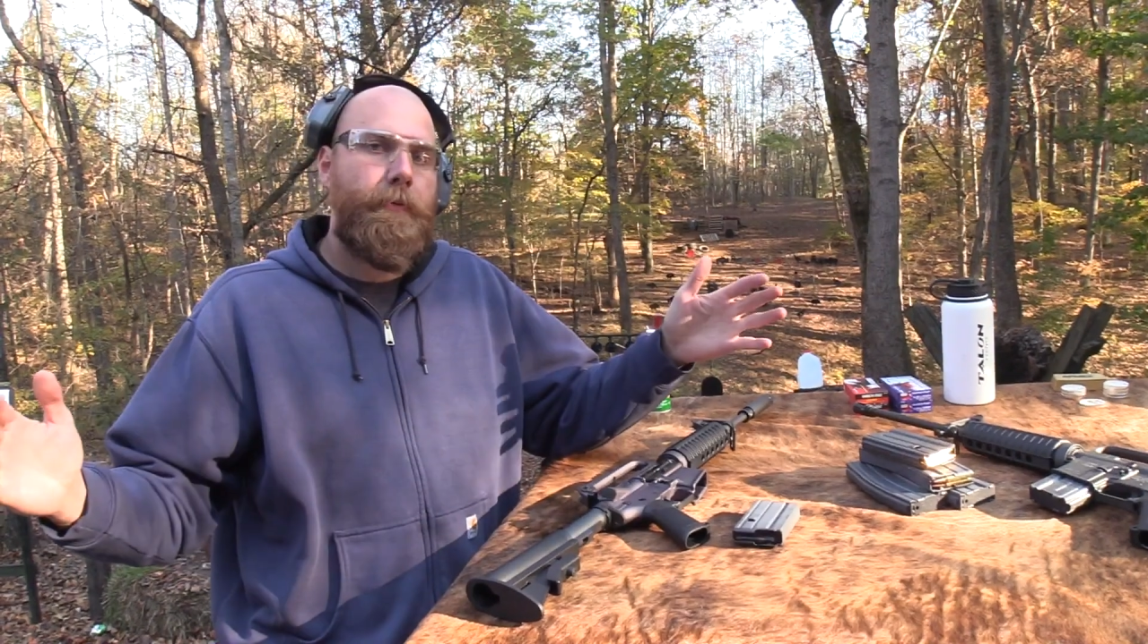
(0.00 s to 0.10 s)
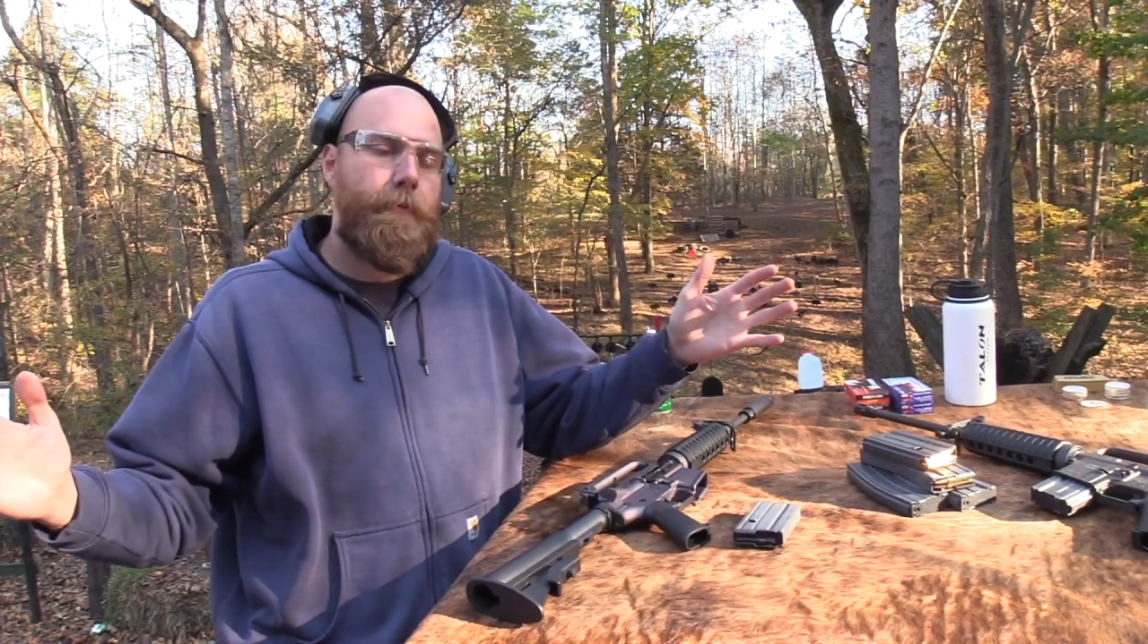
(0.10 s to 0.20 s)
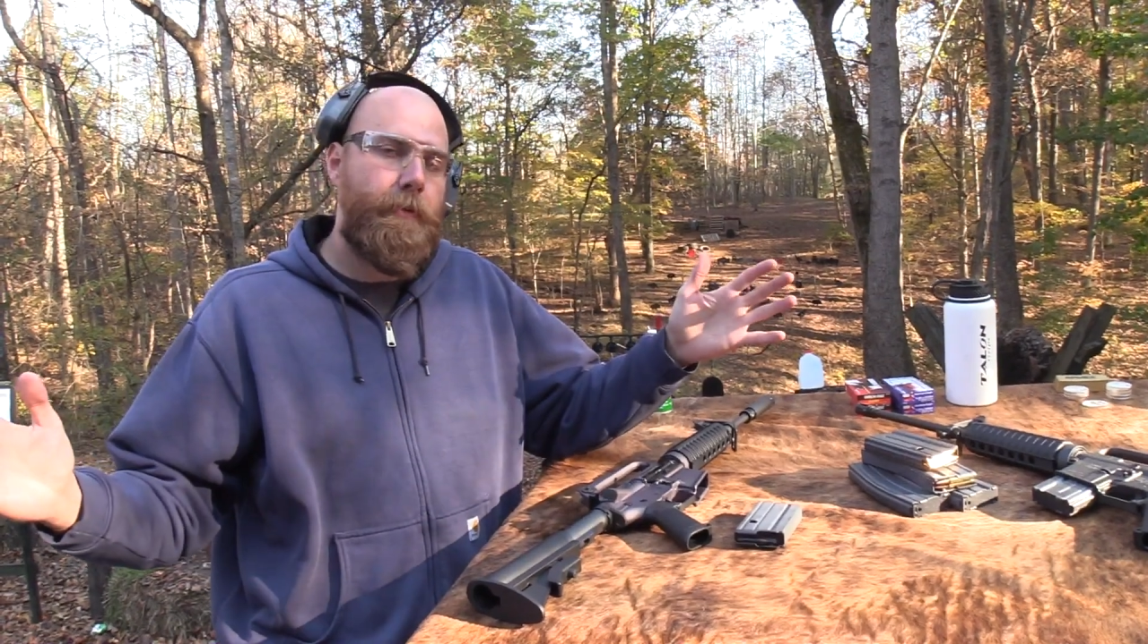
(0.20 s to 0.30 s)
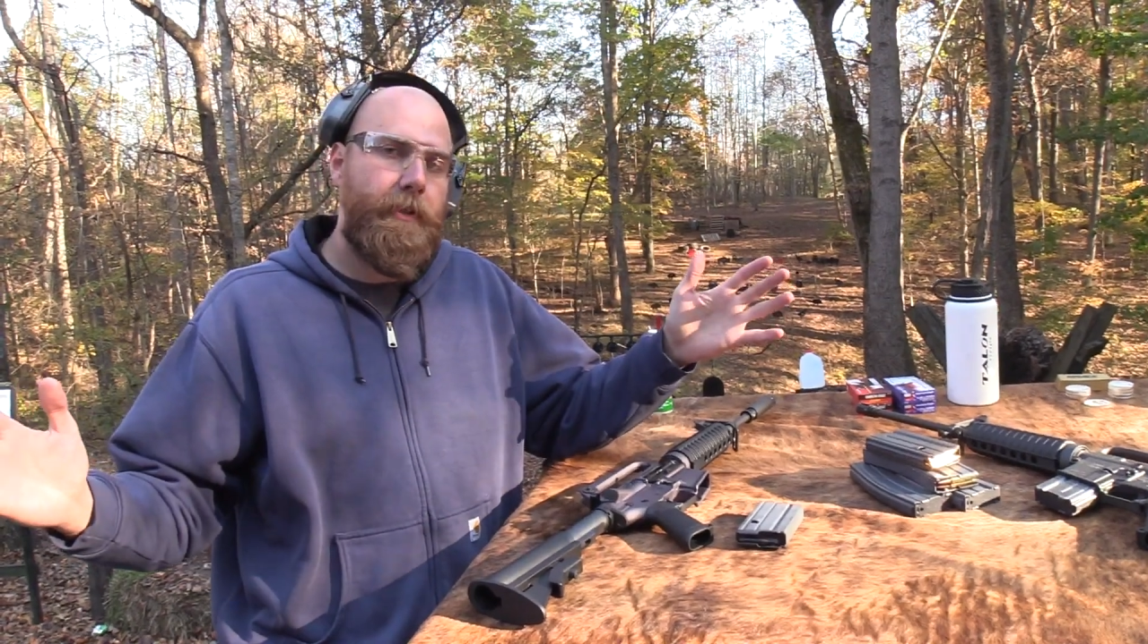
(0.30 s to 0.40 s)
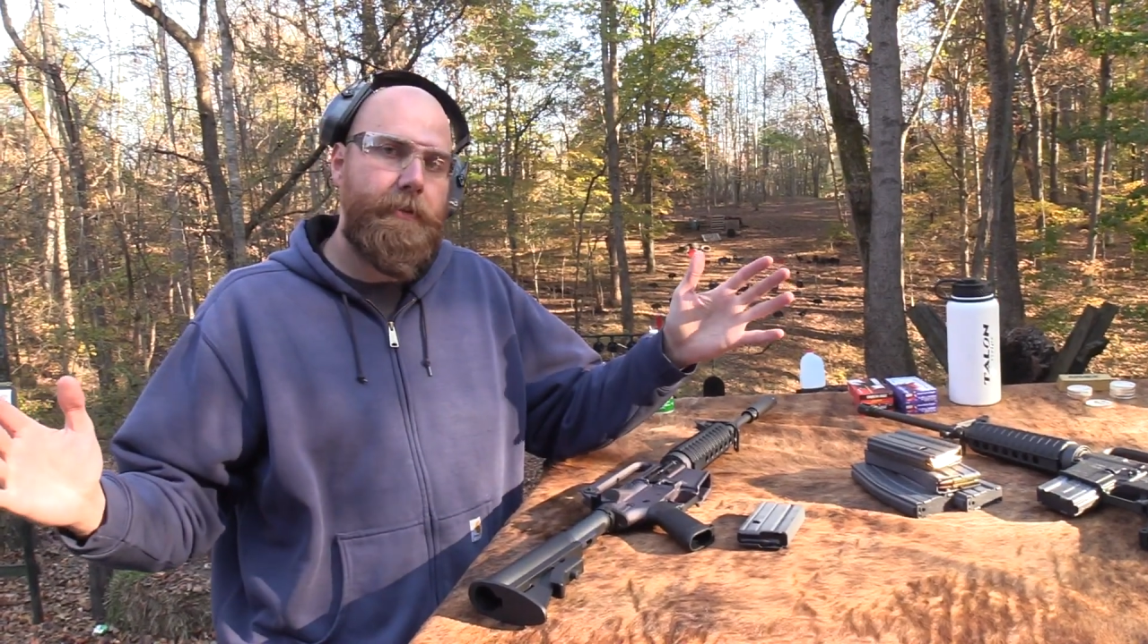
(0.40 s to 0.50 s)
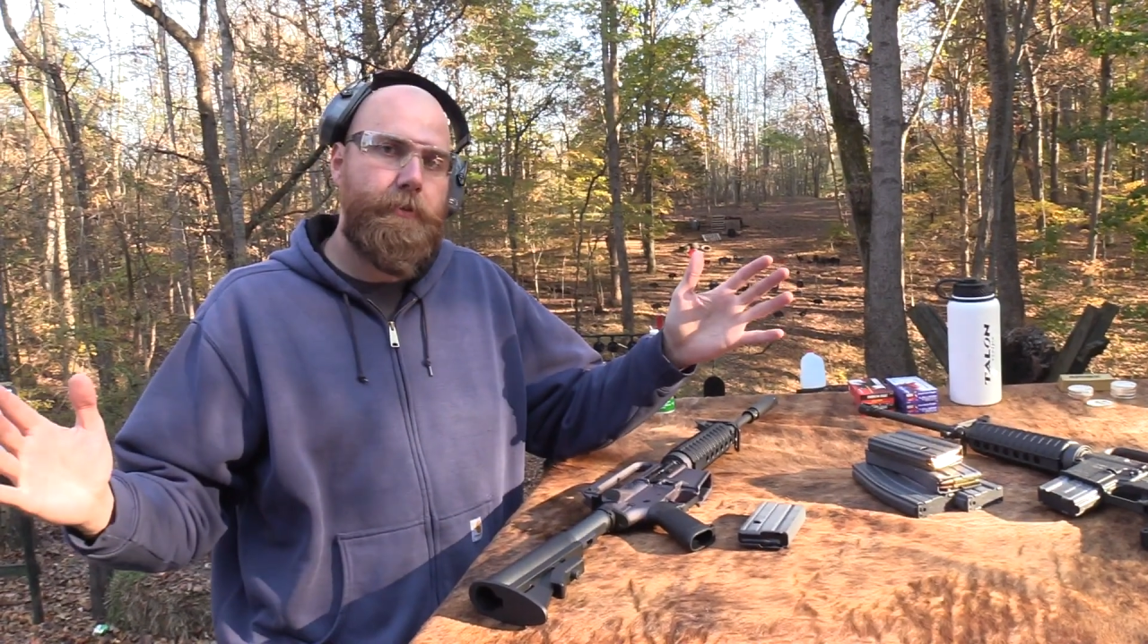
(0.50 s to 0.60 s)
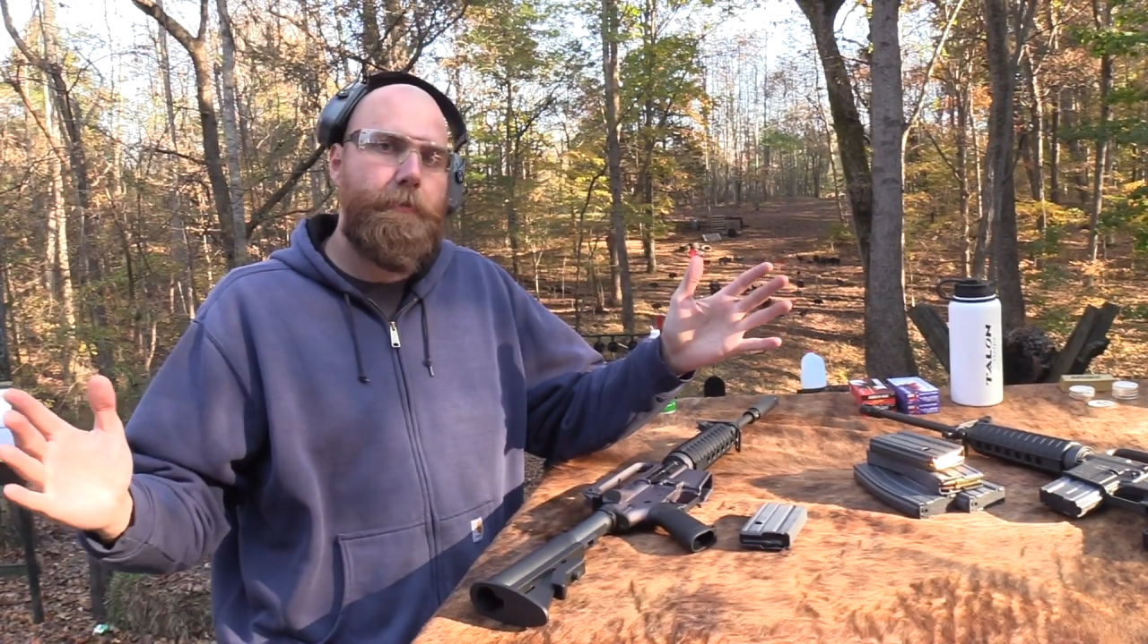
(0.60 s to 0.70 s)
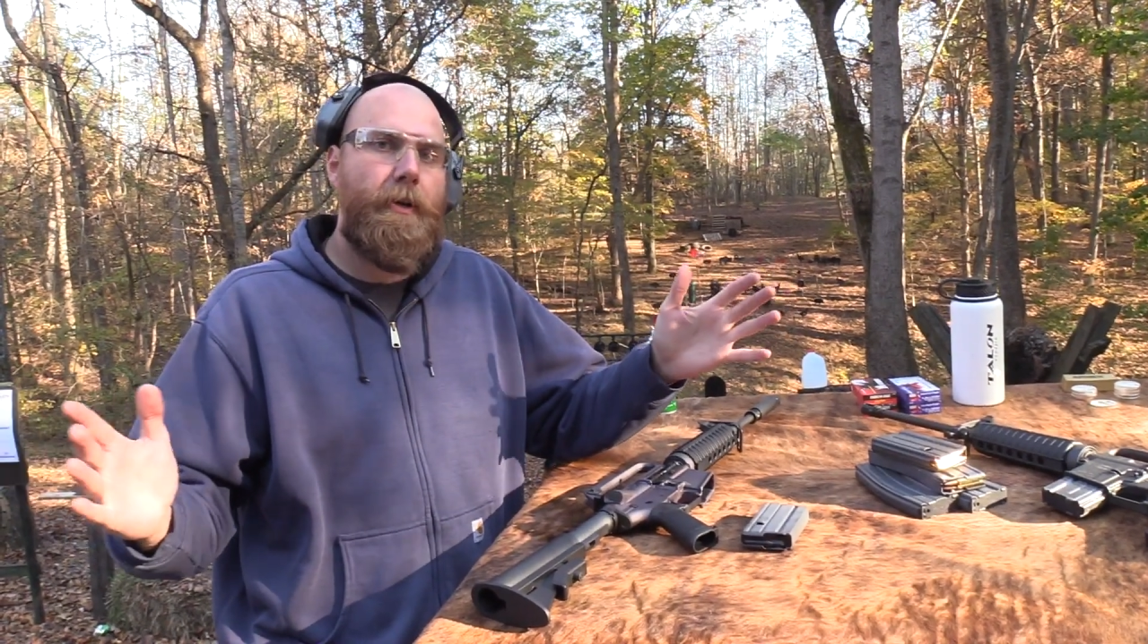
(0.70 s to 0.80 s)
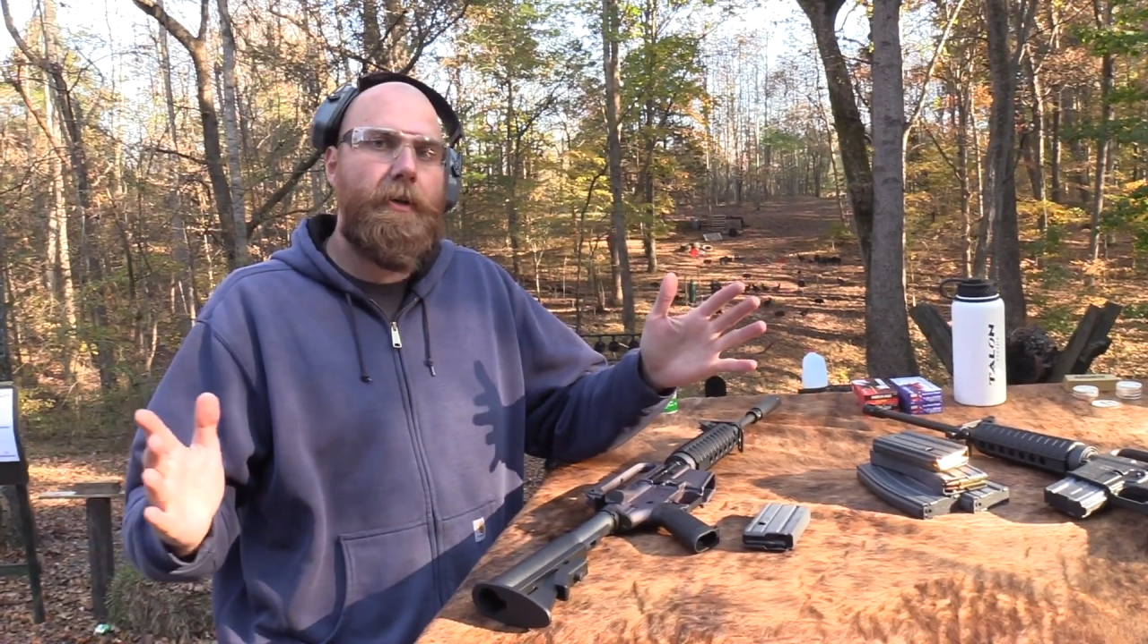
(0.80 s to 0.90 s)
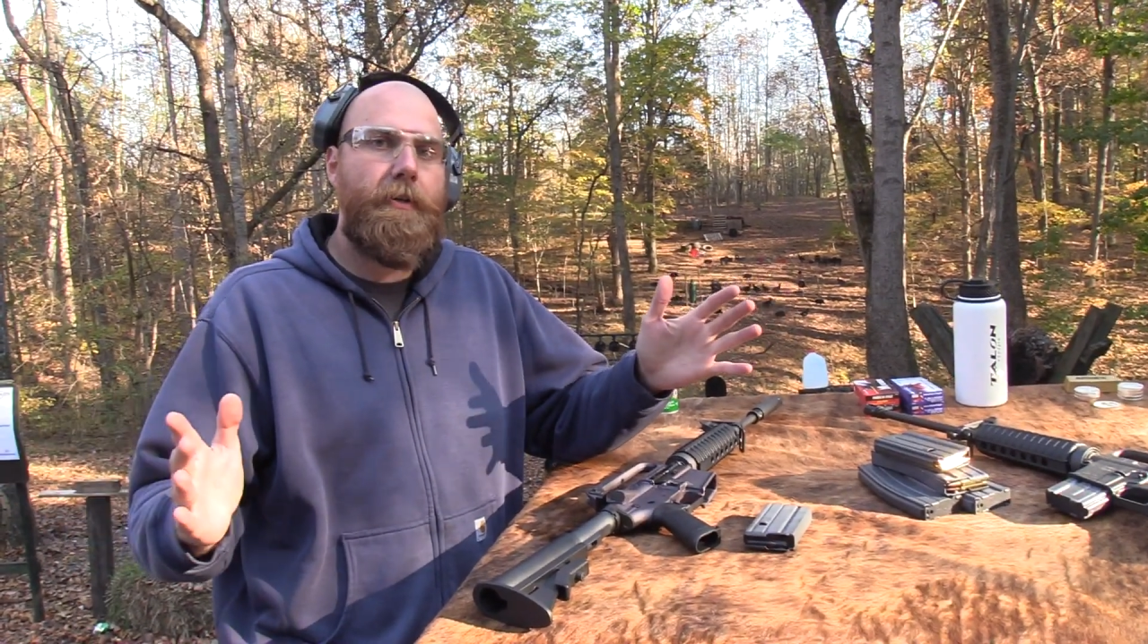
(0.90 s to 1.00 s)
wanting
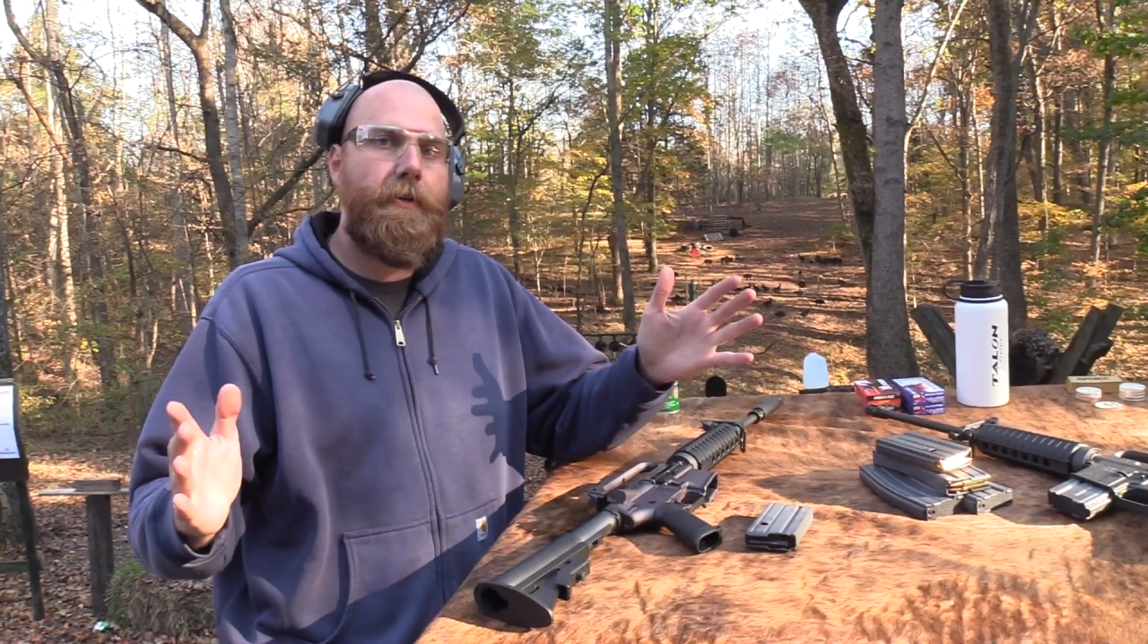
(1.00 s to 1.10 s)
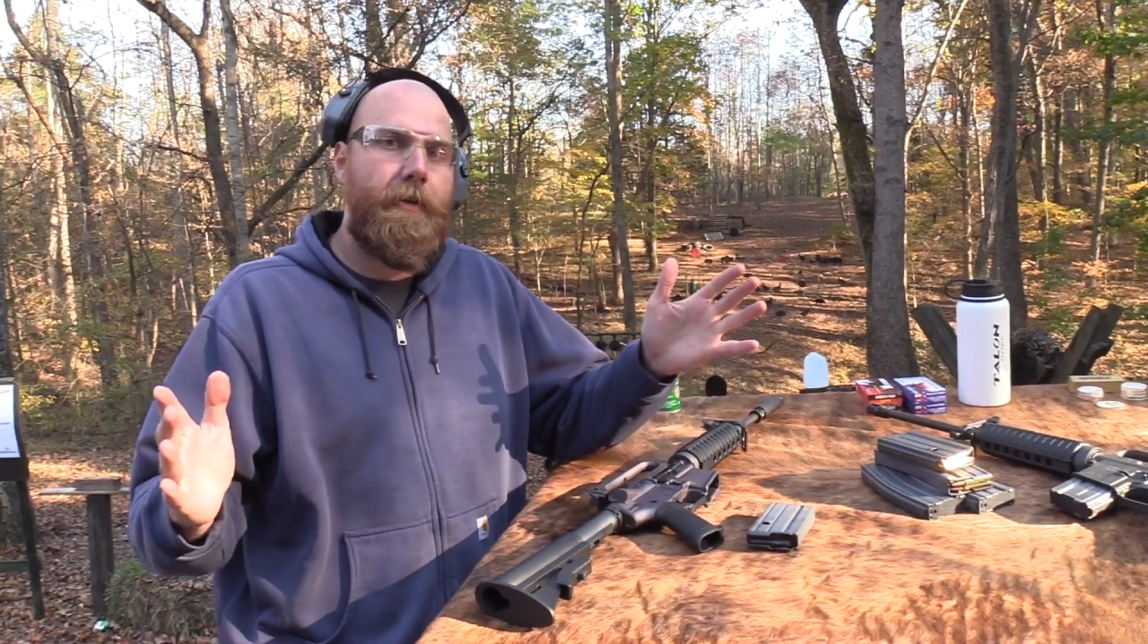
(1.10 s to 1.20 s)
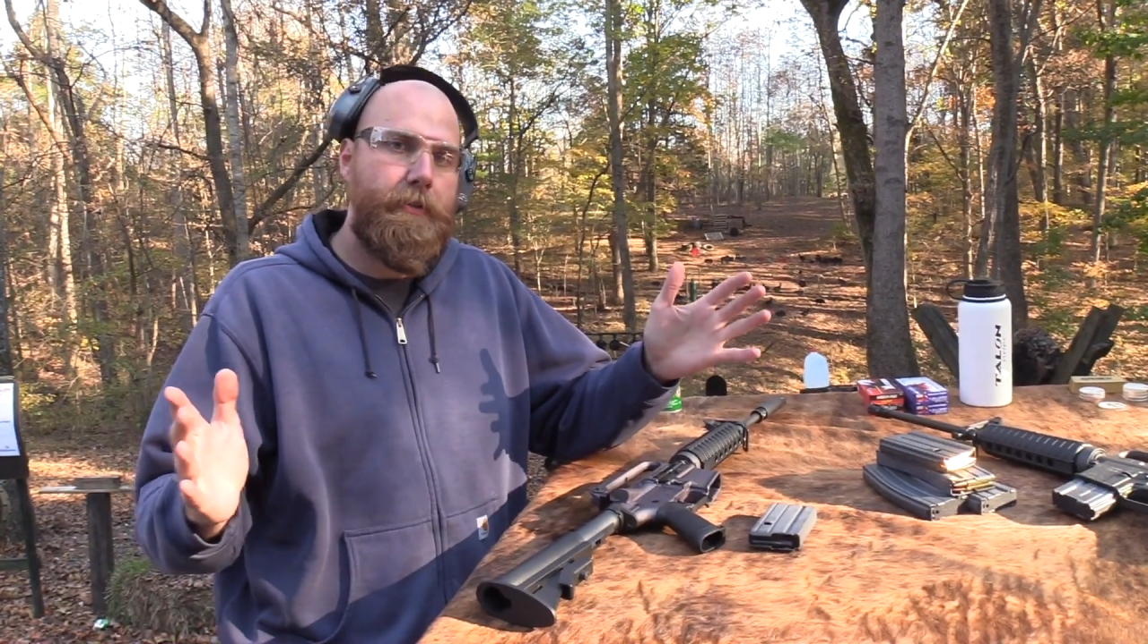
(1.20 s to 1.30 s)
smaller